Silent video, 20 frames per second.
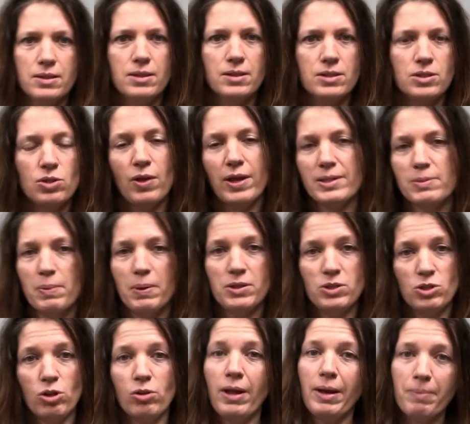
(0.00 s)
so that's been,
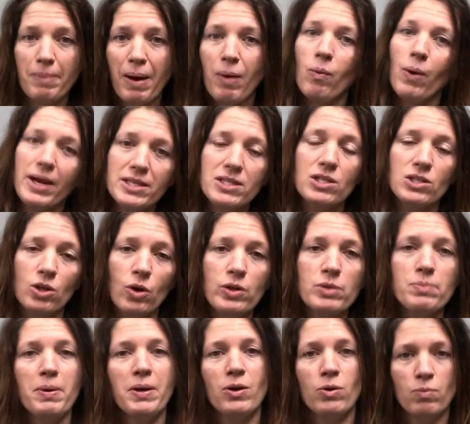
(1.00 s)
so like my waist has
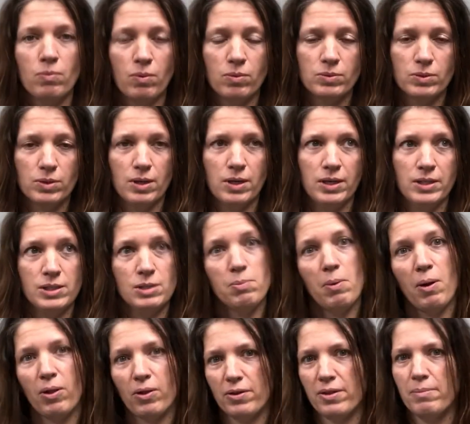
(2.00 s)
always been
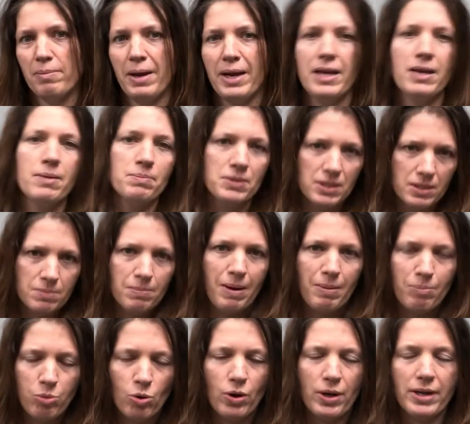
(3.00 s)
smaller than my hips is my
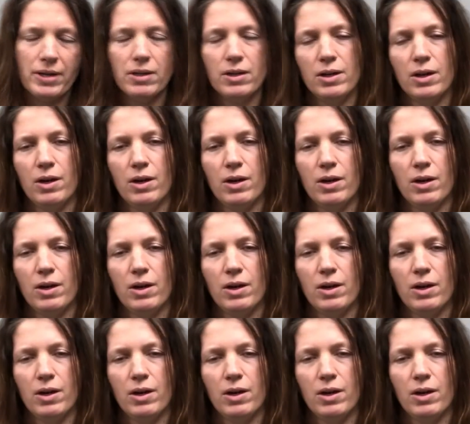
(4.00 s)
point,